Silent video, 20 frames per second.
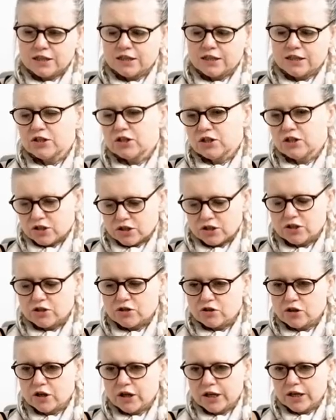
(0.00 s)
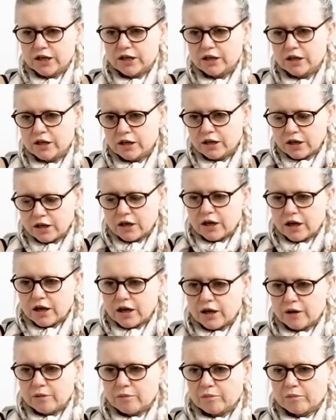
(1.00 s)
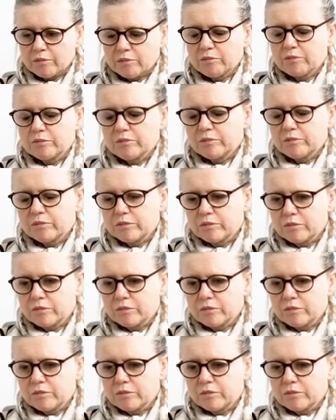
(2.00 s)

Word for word: to just try and, um,